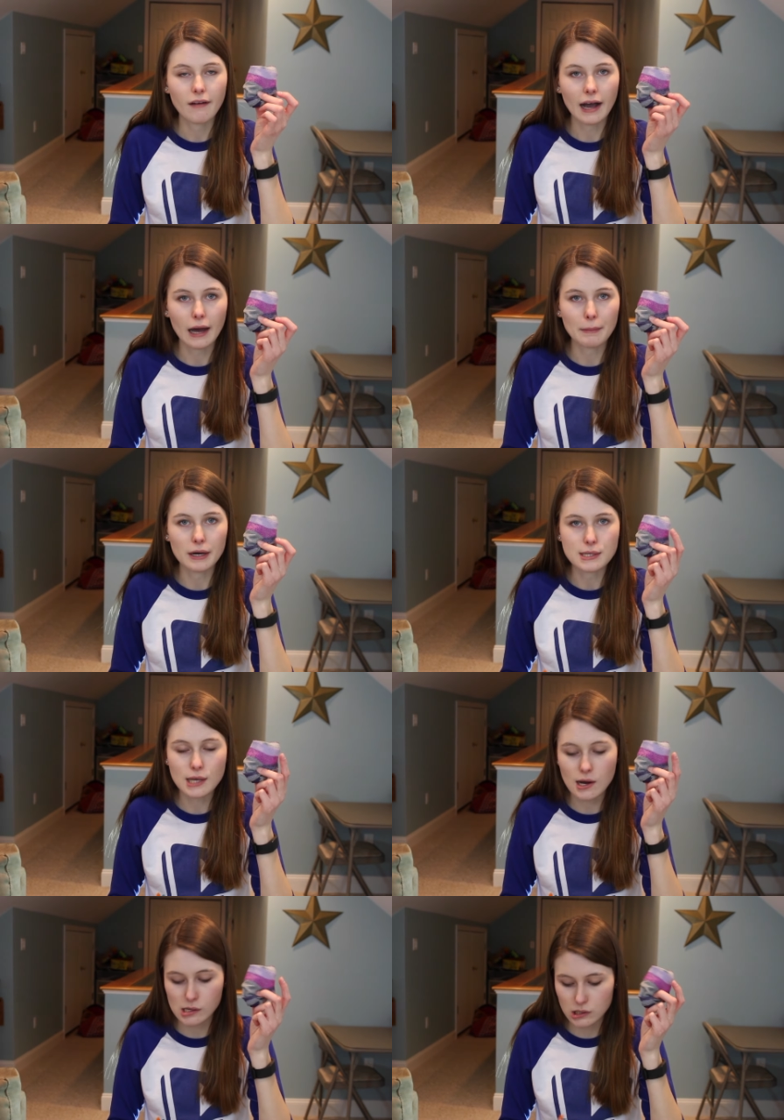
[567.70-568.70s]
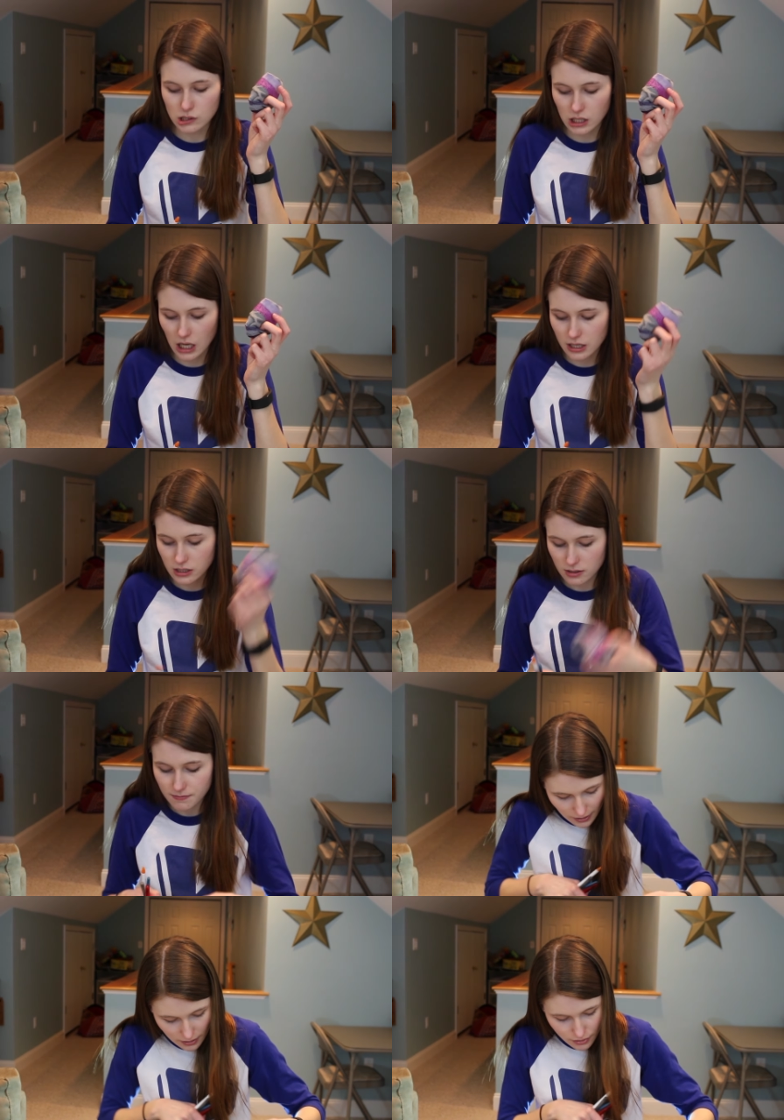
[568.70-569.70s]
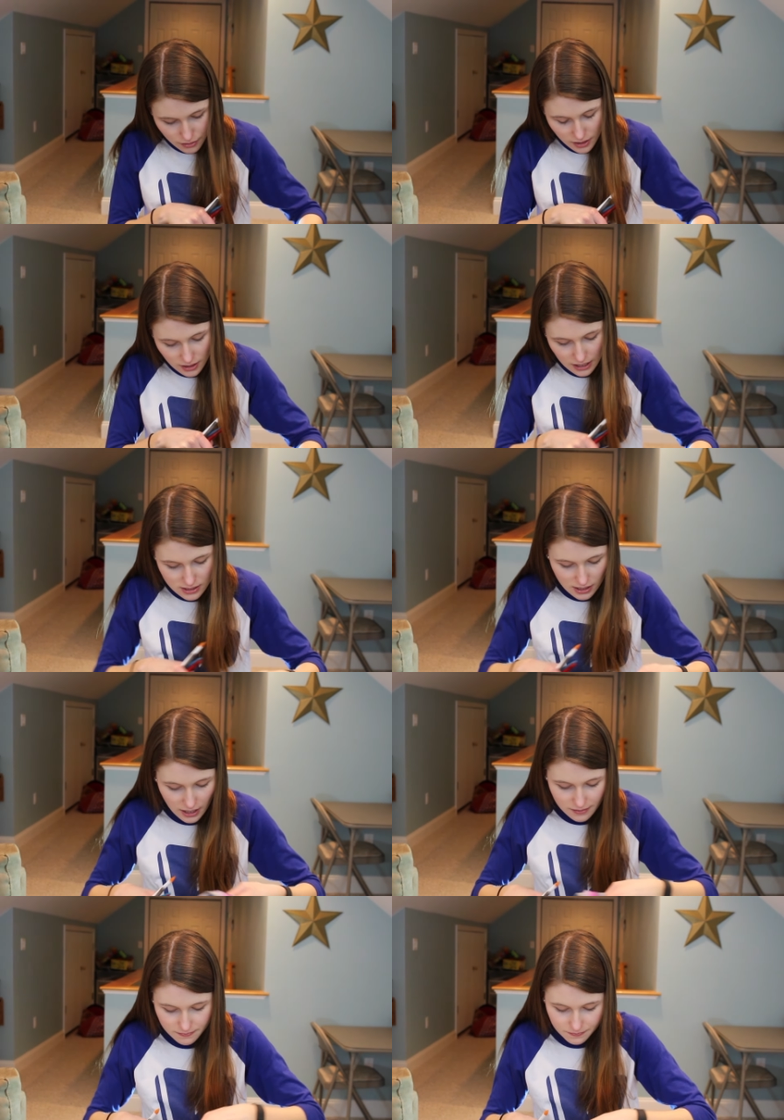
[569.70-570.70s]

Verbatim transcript: I got a pair of socks just in case. And I think that's it.